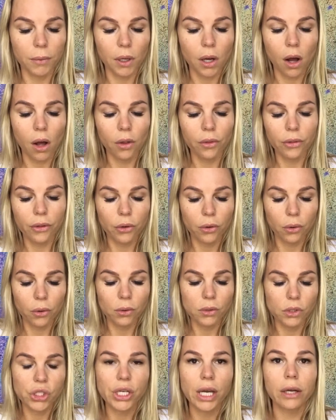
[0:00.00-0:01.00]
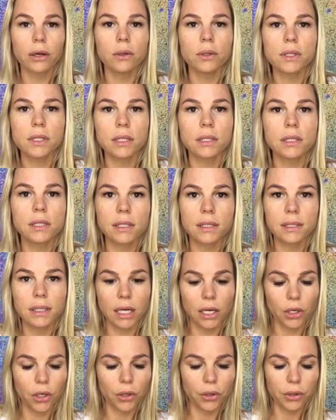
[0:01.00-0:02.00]
although ShadowSense does
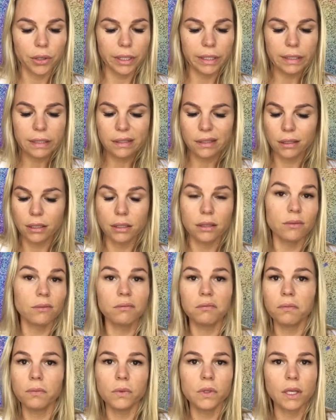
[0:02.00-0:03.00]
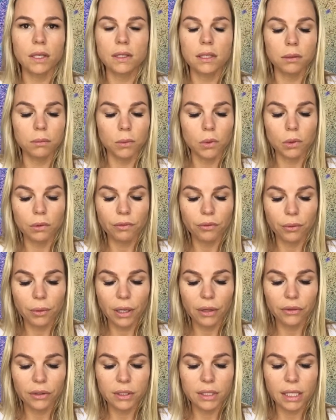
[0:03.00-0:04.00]
not crease and it doesn't move
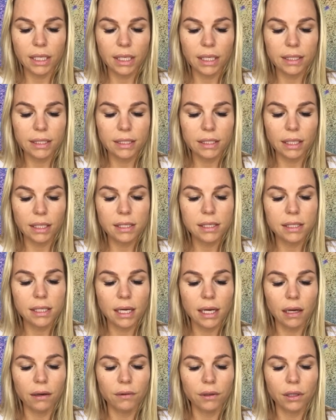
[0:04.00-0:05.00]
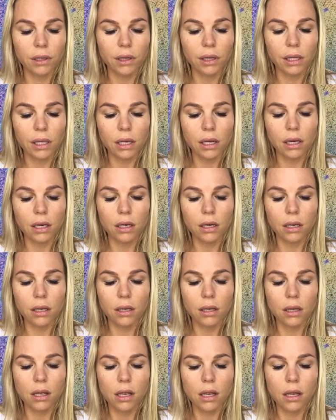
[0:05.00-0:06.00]
throughout the day, it's nice to have a clean
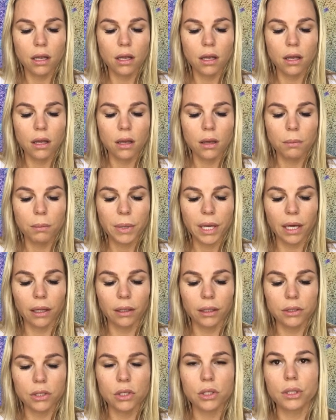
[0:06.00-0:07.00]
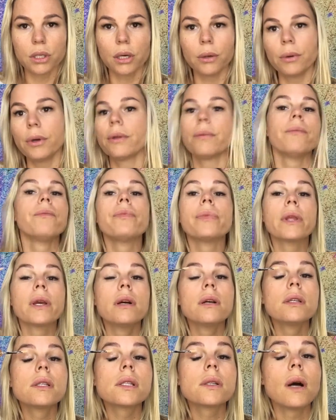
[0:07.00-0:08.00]
palette to start with.
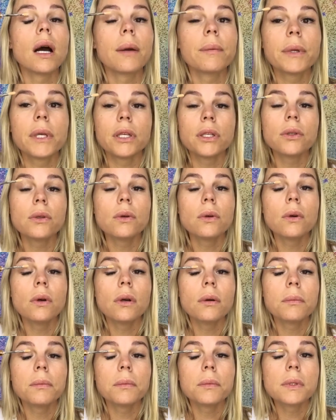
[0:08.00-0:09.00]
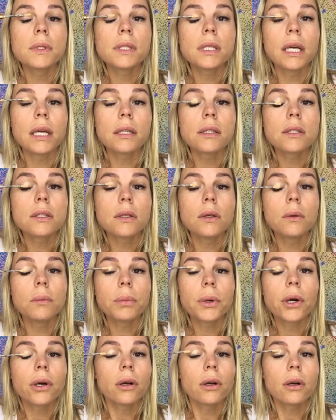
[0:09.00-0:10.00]
So I'm going to do Sandstone
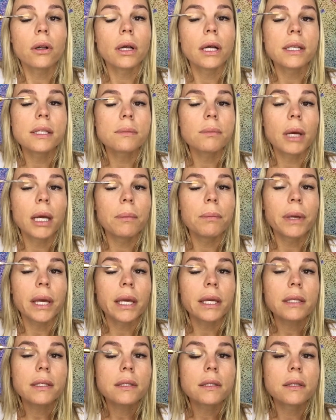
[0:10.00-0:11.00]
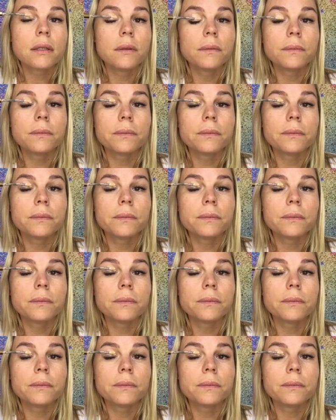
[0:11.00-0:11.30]
Pearl as my base,